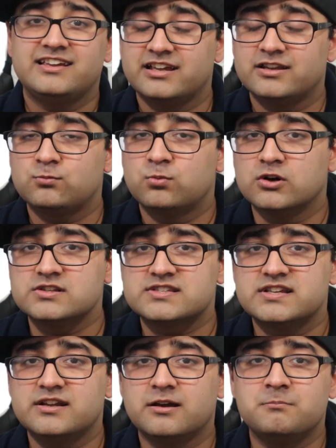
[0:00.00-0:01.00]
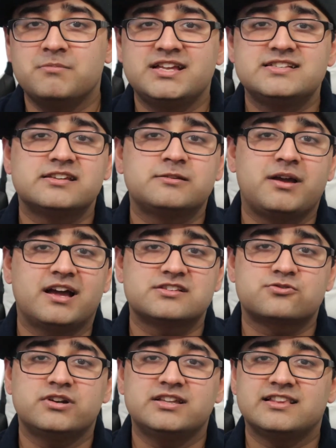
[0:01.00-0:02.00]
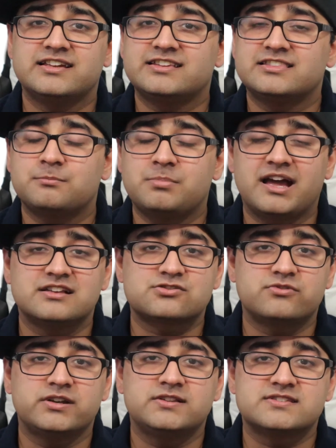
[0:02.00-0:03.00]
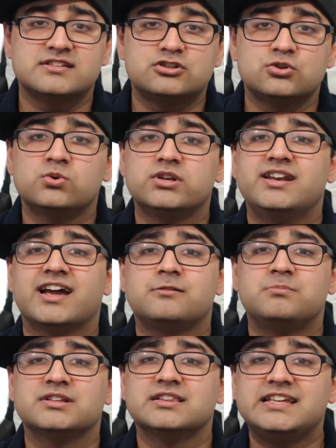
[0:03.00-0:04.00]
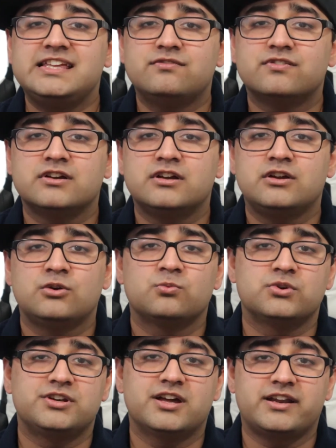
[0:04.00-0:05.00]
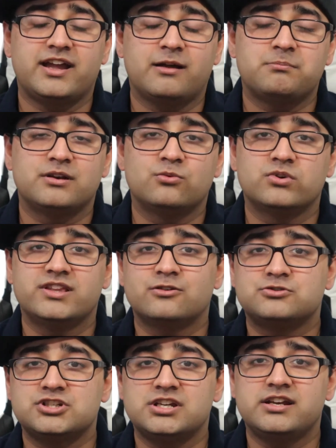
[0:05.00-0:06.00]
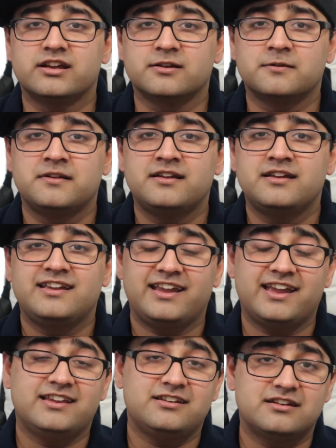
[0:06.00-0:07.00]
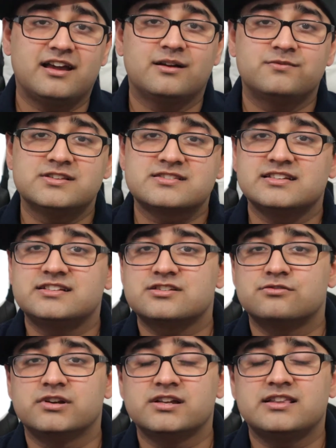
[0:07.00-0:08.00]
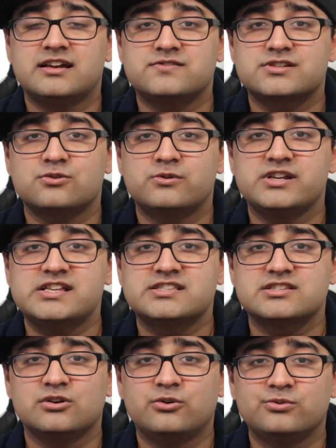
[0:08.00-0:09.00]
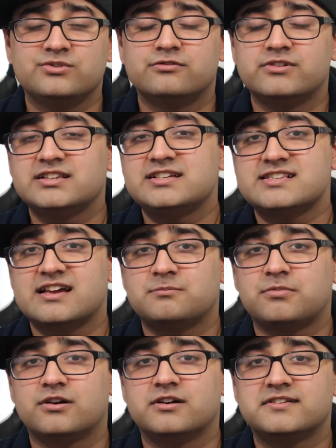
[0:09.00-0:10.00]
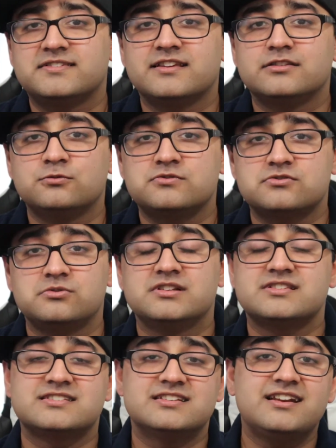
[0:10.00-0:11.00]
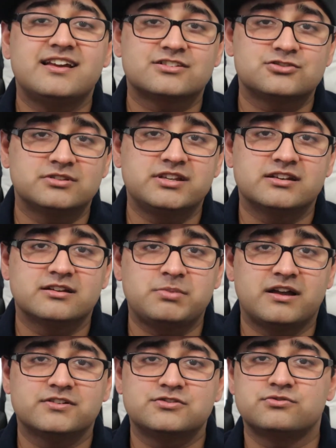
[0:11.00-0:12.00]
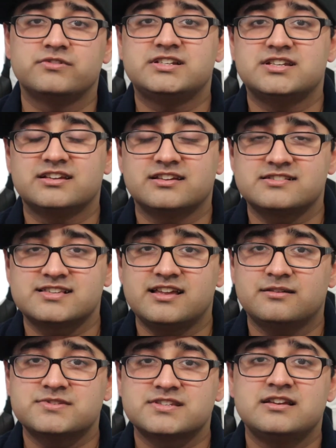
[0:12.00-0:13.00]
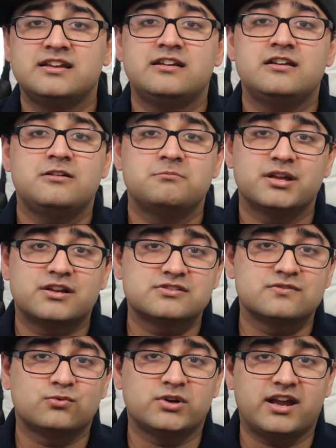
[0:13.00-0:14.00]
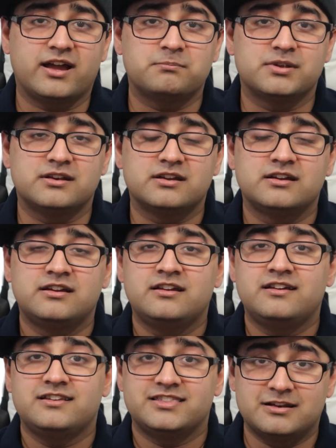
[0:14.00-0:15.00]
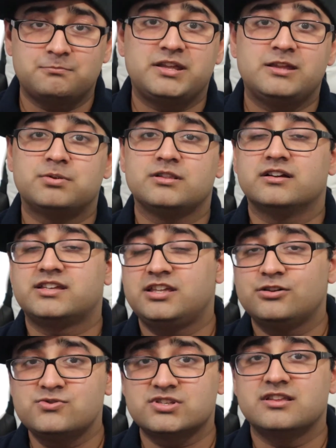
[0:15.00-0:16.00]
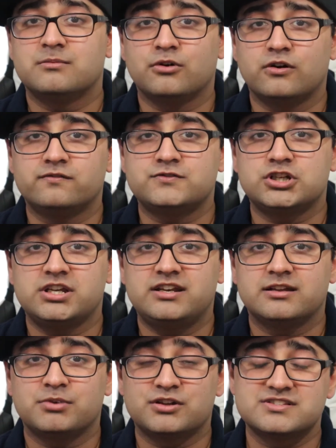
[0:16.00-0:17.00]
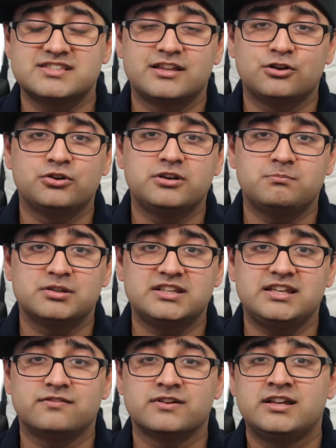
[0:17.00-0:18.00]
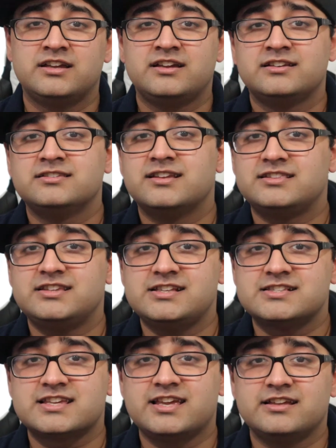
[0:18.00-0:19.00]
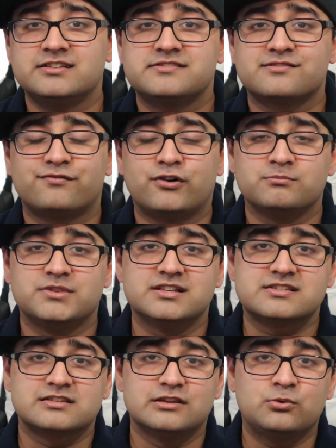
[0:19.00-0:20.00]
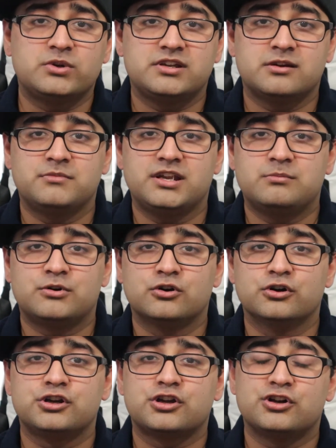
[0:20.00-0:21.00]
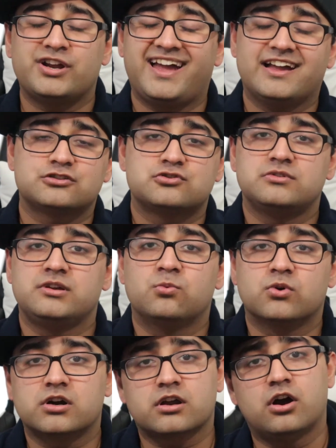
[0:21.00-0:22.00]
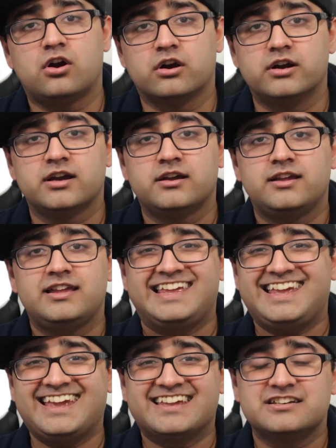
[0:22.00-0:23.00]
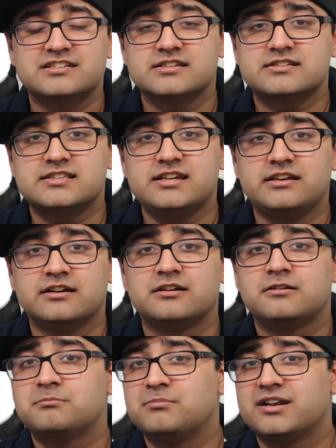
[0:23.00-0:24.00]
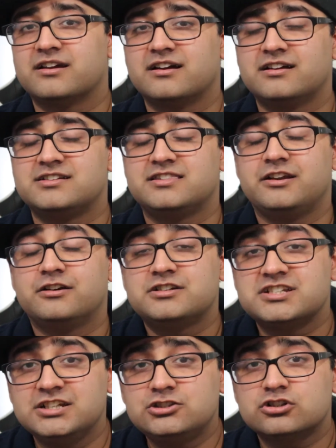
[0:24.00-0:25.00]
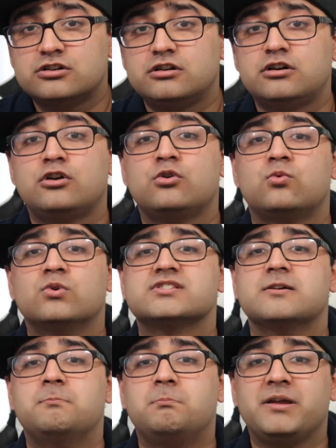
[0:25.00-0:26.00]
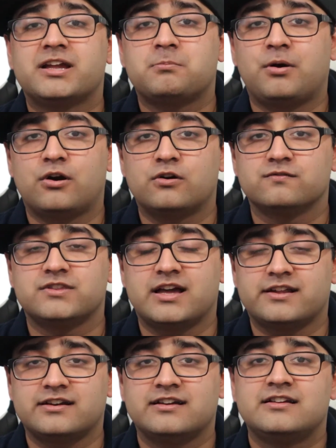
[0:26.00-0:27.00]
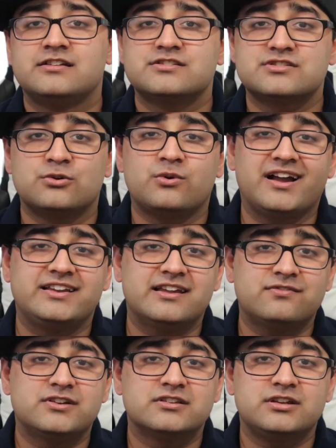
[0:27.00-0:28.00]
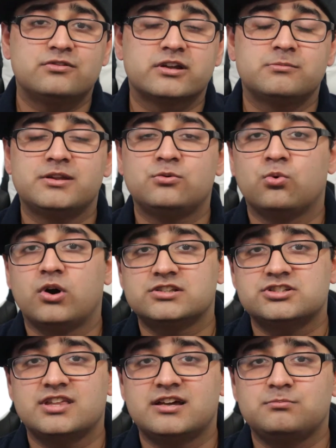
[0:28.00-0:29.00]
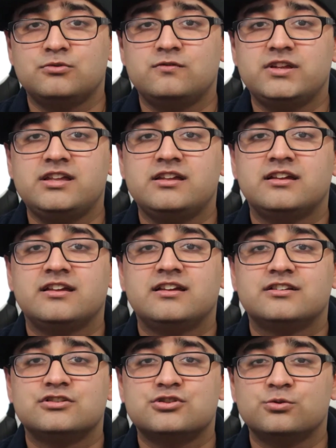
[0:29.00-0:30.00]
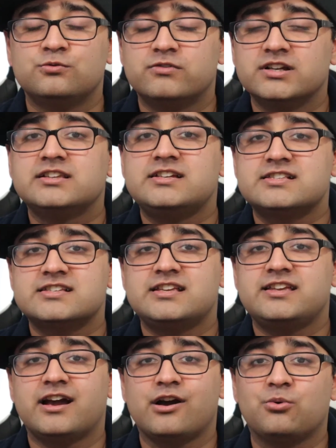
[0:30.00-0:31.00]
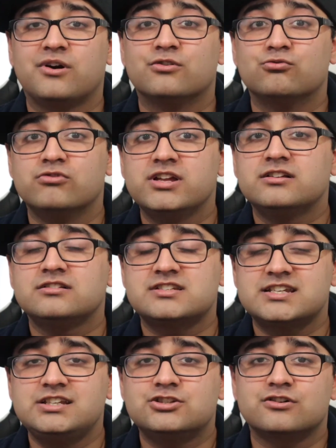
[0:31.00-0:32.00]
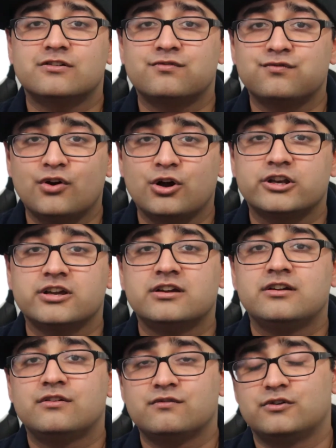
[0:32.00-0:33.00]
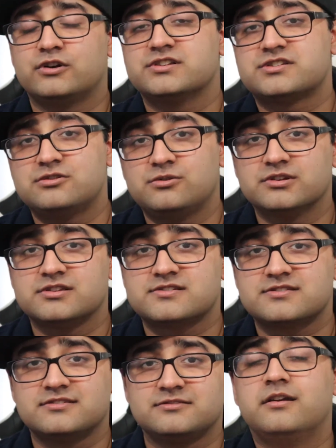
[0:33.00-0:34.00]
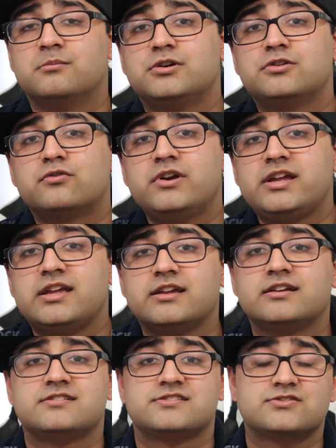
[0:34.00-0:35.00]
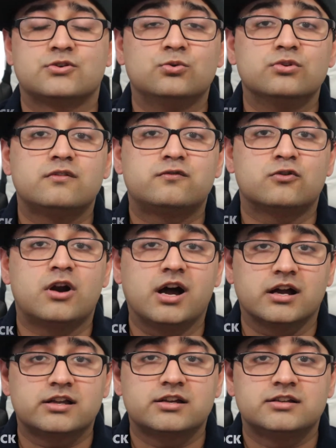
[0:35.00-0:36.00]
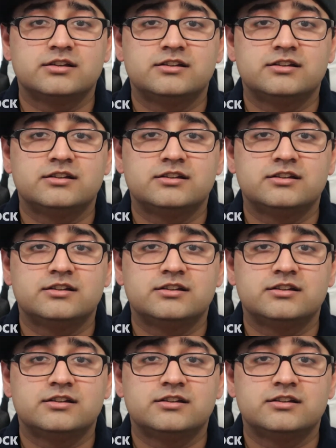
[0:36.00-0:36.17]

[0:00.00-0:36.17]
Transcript: It was an amazing pass rate, like pass rates that you would not believe would not happen without cheating. And obviously it's a real life story, so the really sad part is that those students did actually end up having to retake exams because of what happened, that people accused them of cheating because they couldn't believe that these kids from this low-income neighborhood could actually work hard and succeed. But their teacher was a big part of that. So I definitely recommend watch that movie to really see how a real teacher fought for his students. Number 3, School of Rock.